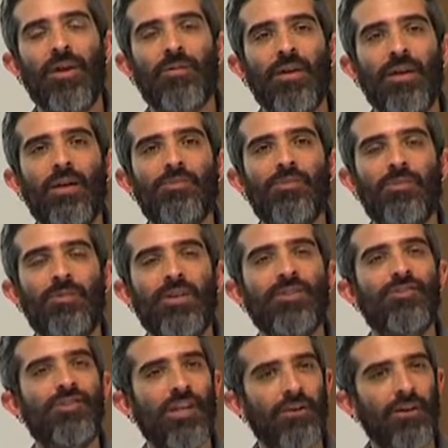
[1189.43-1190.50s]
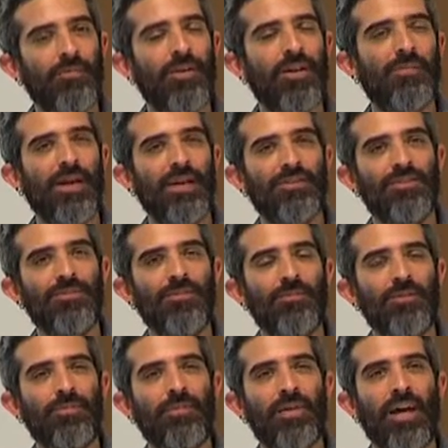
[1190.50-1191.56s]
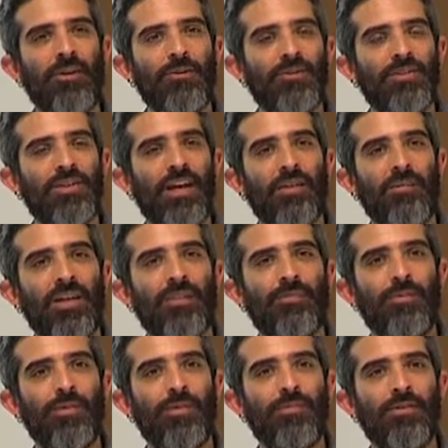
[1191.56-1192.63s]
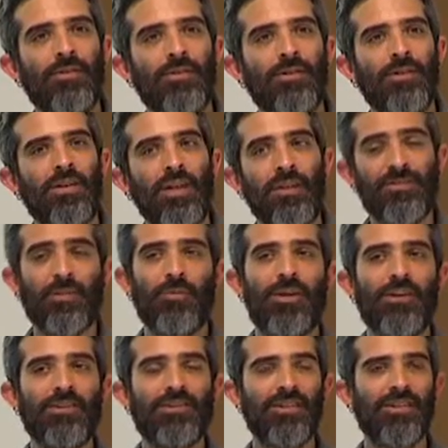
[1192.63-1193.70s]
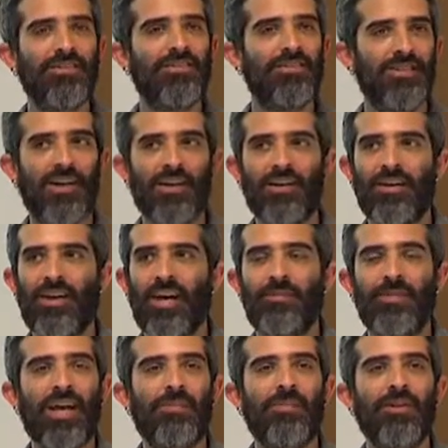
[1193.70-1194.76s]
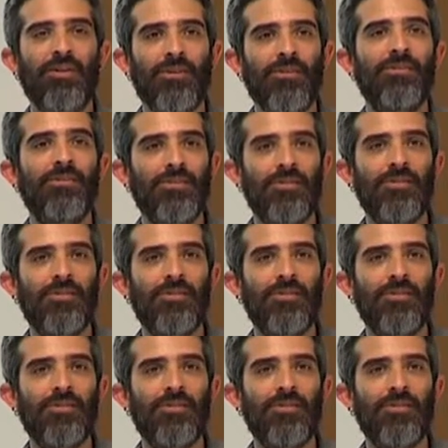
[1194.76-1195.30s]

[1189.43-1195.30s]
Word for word: I think upstream can cherry pick patches from it, but I don't see how to make it pullable. If someone else does, uh, I'd be happy to learn.